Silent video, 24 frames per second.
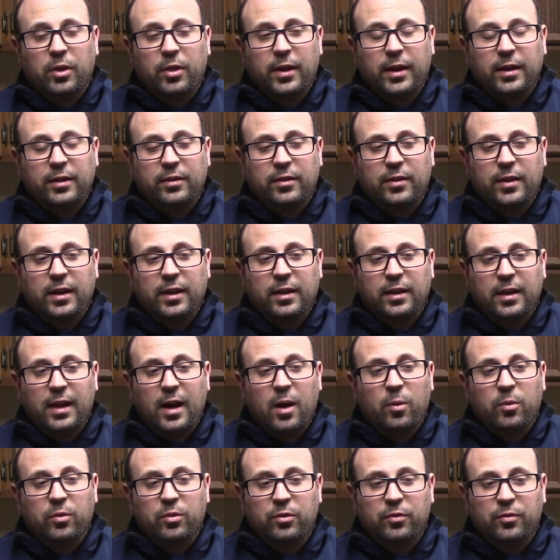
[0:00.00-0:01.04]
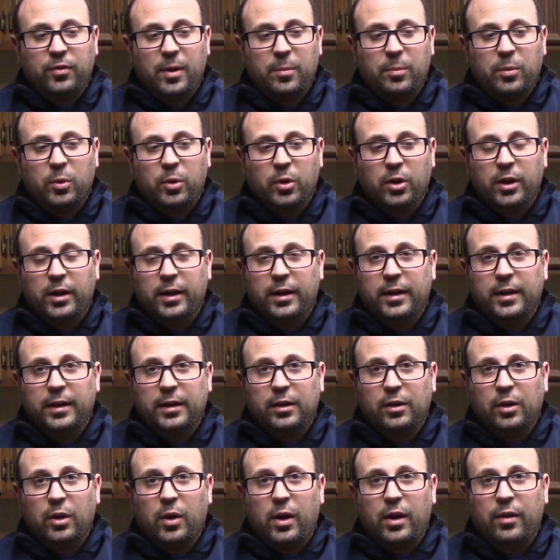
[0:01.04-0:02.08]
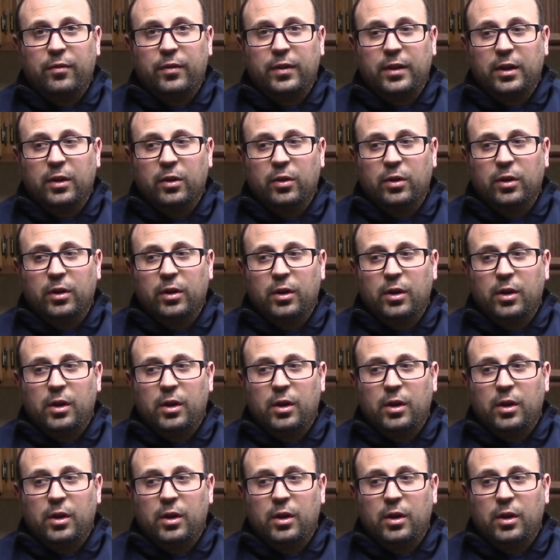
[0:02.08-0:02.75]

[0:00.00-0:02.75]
That was in February, and I figured,